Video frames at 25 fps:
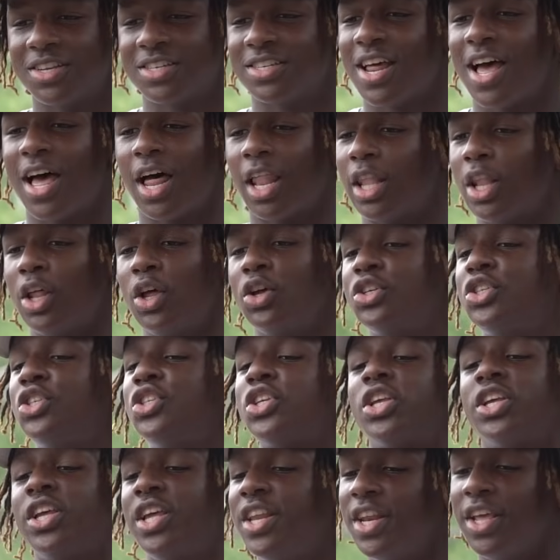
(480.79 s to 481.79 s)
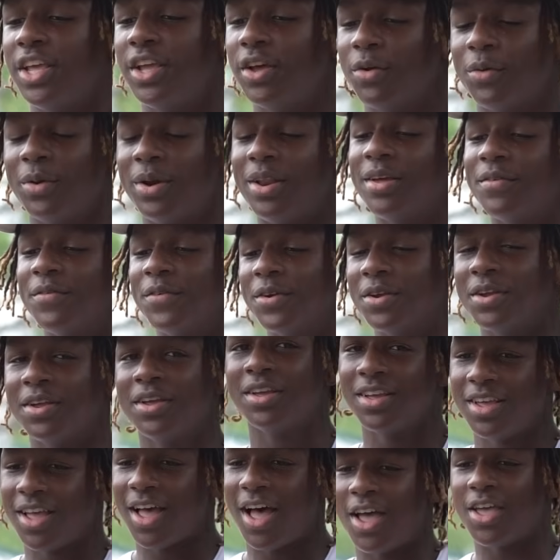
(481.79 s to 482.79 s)
It's not Lucchini or whatever
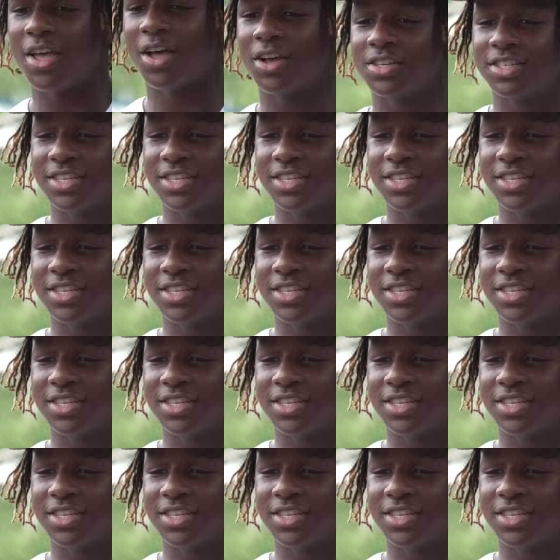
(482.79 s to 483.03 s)
how y'all